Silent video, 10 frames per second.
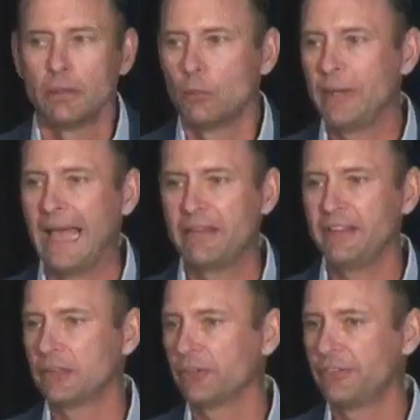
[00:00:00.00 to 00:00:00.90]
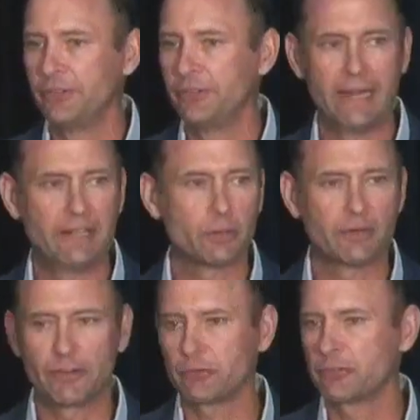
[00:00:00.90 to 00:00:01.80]
we had vehicles to donate to our
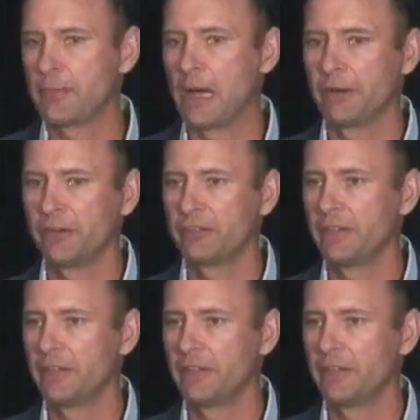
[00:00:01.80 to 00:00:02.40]
first responders